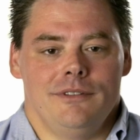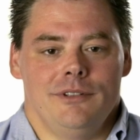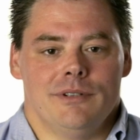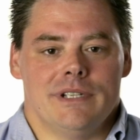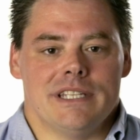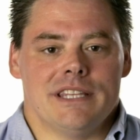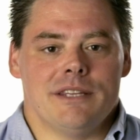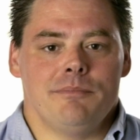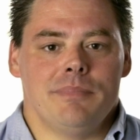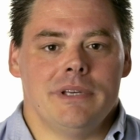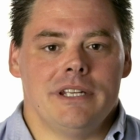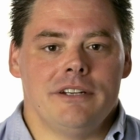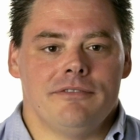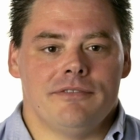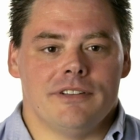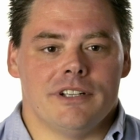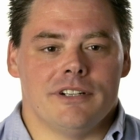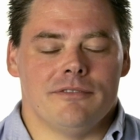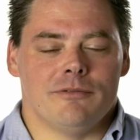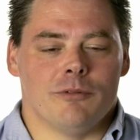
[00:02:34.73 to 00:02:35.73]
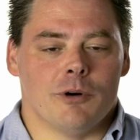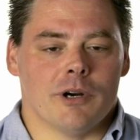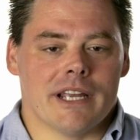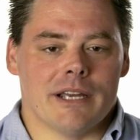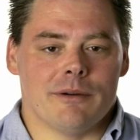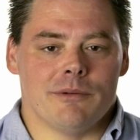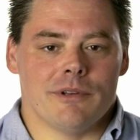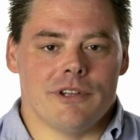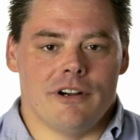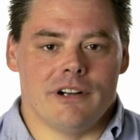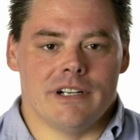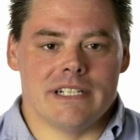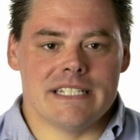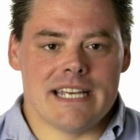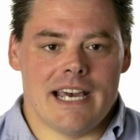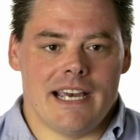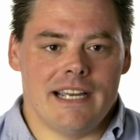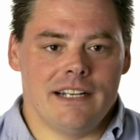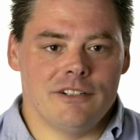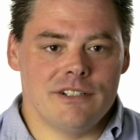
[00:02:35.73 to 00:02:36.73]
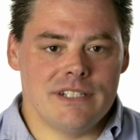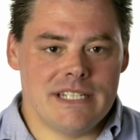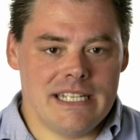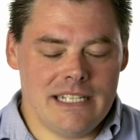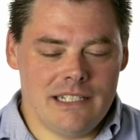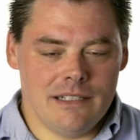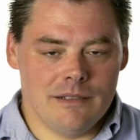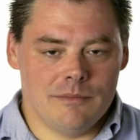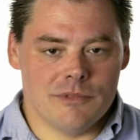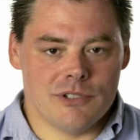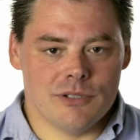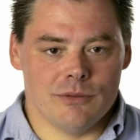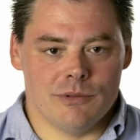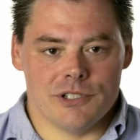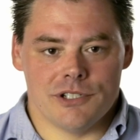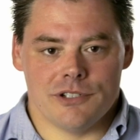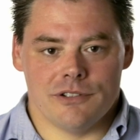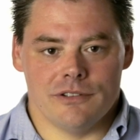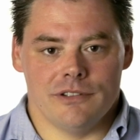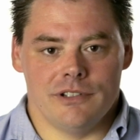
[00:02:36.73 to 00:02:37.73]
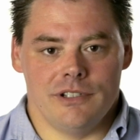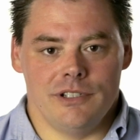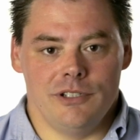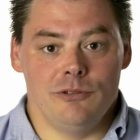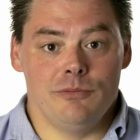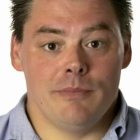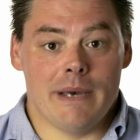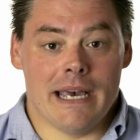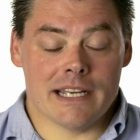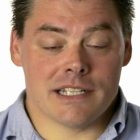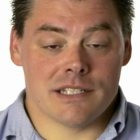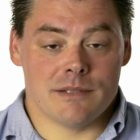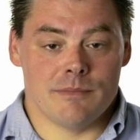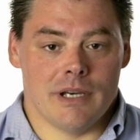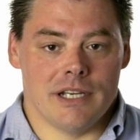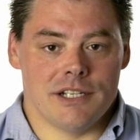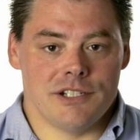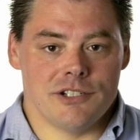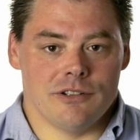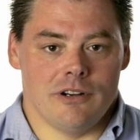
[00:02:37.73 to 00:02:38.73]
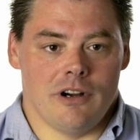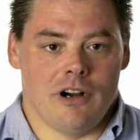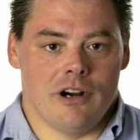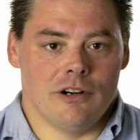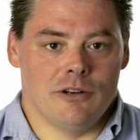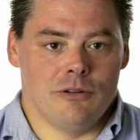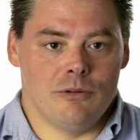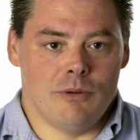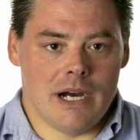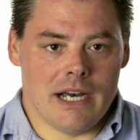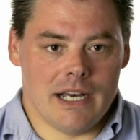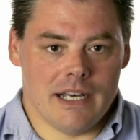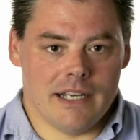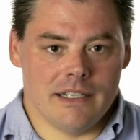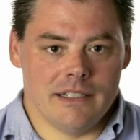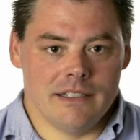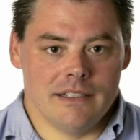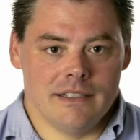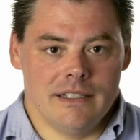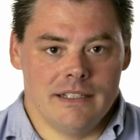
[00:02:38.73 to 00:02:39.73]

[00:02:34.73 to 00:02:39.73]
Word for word: you get the benefit of working with our entire team to ensure that you maximize your ROI,